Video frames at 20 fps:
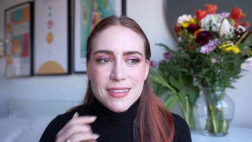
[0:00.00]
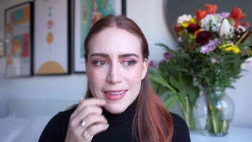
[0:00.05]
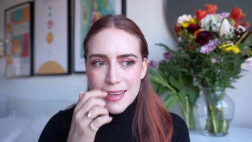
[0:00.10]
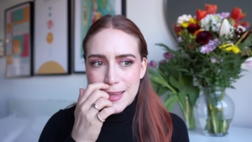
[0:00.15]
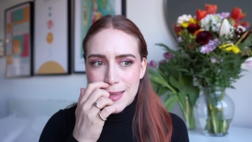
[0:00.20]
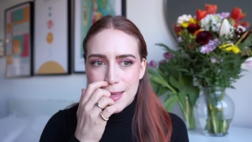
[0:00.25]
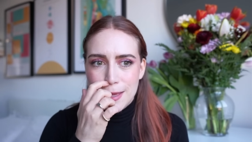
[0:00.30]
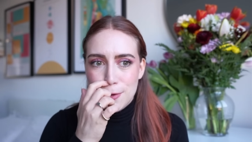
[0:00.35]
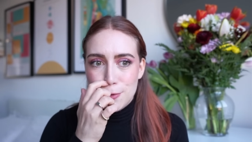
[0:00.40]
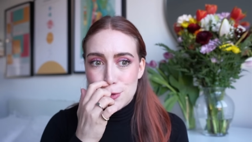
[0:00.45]
Like
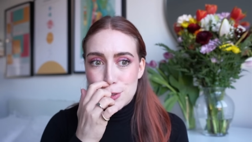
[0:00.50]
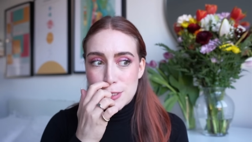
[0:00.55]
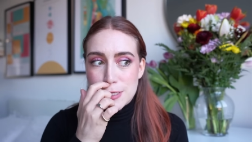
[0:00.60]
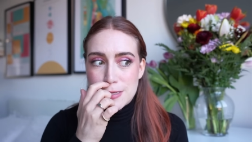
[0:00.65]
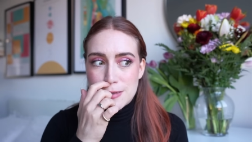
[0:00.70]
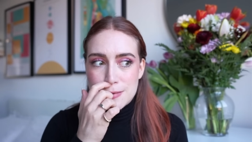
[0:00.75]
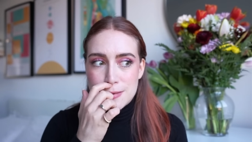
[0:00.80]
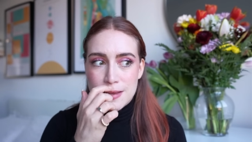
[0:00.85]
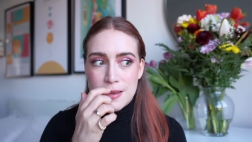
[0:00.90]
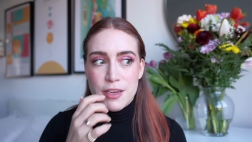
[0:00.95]
you just
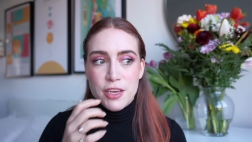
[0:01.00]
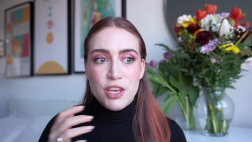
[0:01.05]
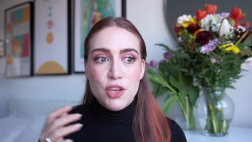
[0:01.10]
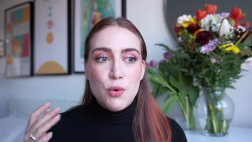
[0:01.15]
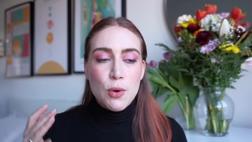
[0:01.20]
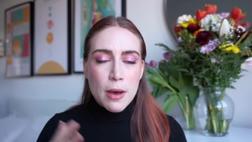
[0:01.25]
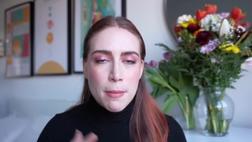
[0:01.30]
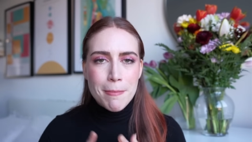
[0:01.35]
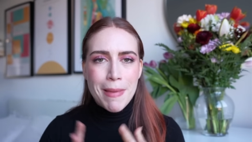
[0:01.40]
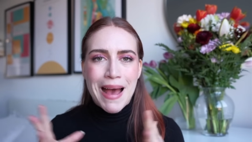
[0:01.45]

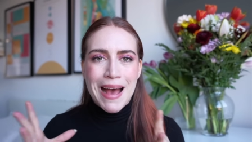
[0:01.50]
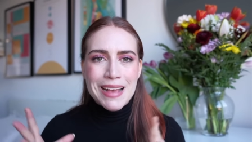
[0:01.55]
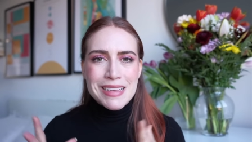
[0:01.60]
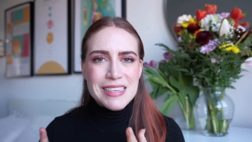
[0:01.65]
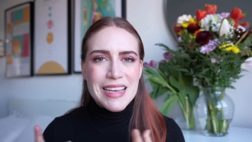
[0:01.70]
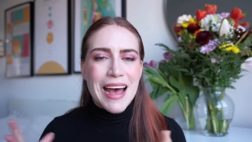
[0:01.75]
you amass